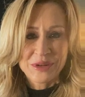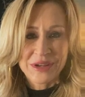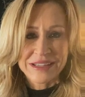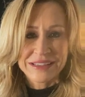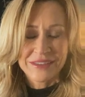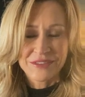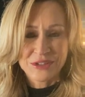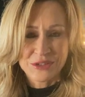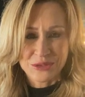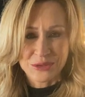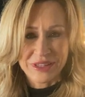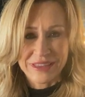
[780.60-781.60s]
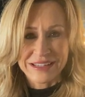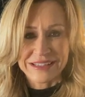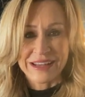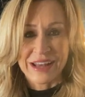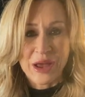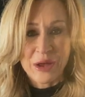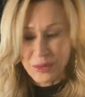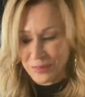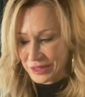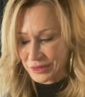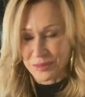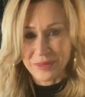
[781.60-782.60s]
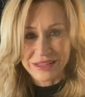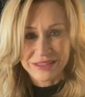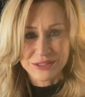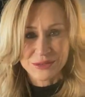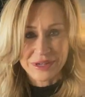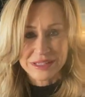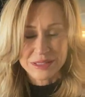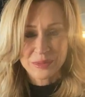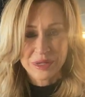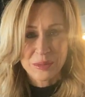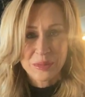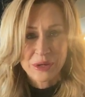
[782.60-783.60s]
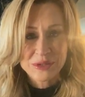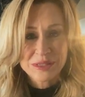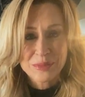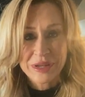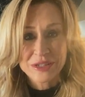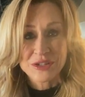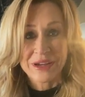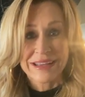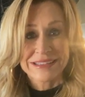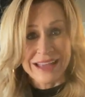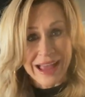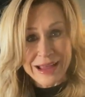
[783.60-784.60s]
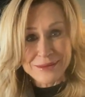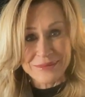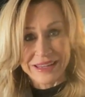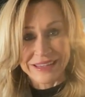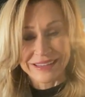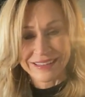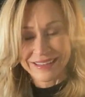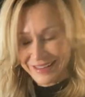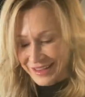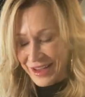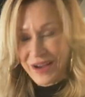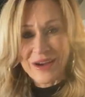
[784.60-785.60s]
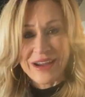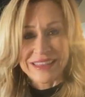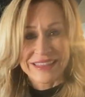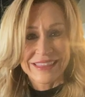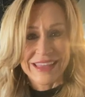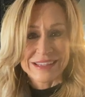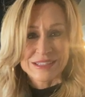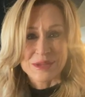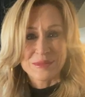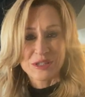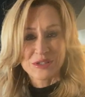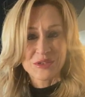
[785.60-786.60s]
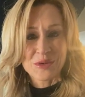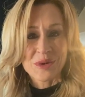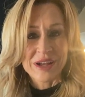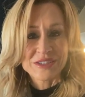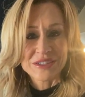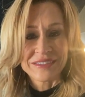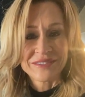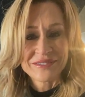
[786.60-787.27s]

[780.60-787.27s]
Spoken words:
guys have enjoyed this, and I hope that you'll make this recipe and post a picture and tag me. All right, thanks so much for watching.